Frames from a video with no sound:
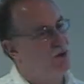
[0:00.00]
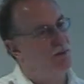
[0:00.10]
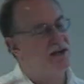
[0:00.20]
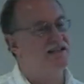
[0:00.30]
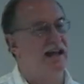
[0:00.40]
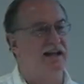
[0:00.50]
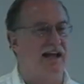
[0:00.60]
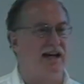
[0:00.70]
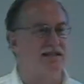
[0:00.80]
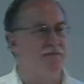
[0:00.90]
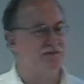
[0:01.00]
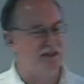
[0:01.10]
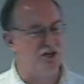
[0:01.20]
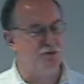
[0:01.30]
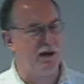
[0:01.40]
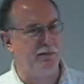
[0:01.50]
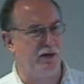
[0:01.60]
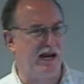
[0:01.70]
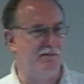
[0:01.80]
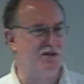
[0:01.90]
three weeks of that class, they do paper
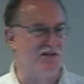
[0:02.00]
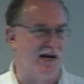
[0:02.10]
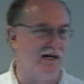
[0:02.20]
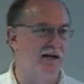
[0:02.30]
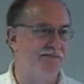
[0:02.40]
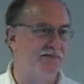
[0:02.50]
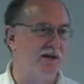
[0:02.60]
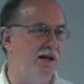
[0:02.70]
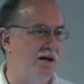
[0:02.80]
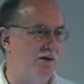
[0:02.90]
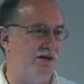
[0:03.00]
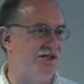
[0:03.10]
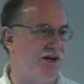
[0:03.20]
game design, which